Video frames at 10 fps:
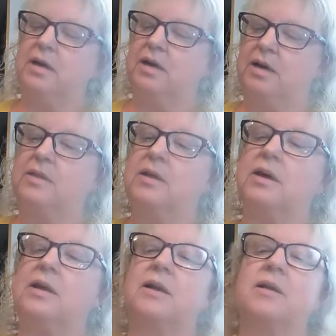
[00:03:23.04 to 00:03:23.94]
and
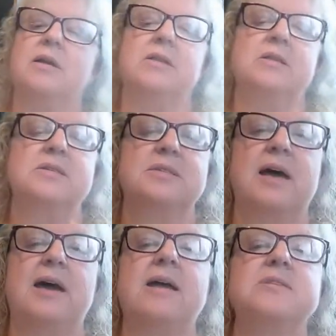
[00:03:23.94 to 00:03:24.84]
then this
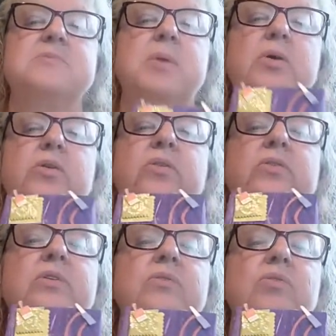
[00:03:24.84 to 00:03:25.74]
side has purses
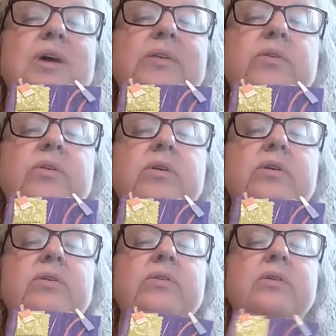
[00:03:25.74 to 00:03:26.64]
and
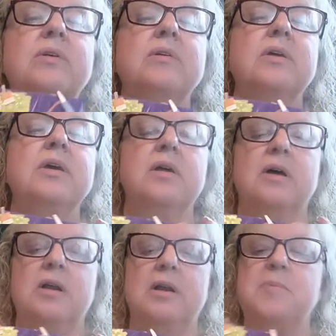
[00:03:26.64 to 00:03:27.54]
dresses and
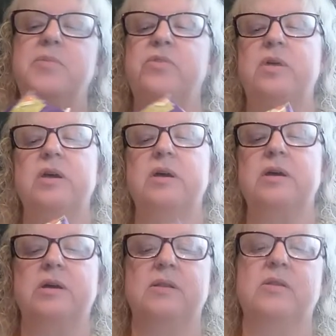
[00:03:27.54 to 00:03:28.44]
a lipstick.
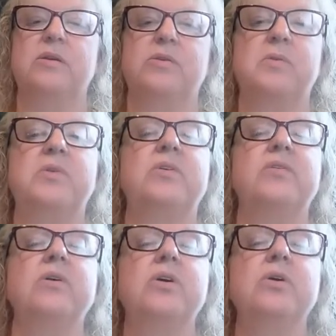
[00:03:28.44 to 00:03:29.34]
And then this was his
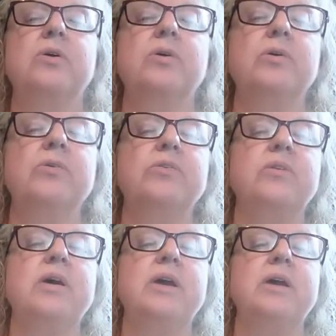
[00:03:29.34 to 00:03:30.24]
girls'
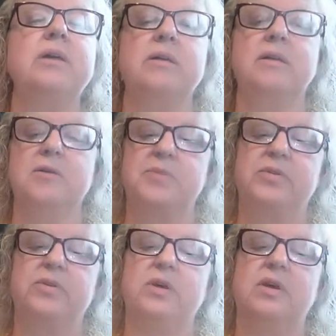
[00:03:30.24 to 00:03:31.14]
night and a
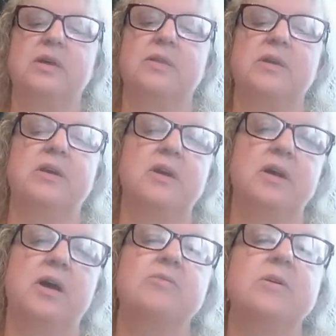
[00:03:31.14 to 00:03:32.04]
lipstick. And then
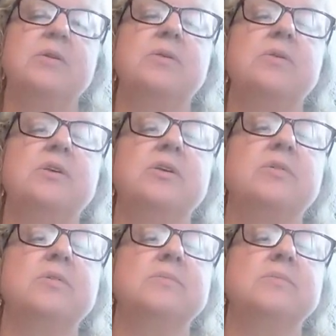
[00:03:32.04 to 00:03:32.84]
a few little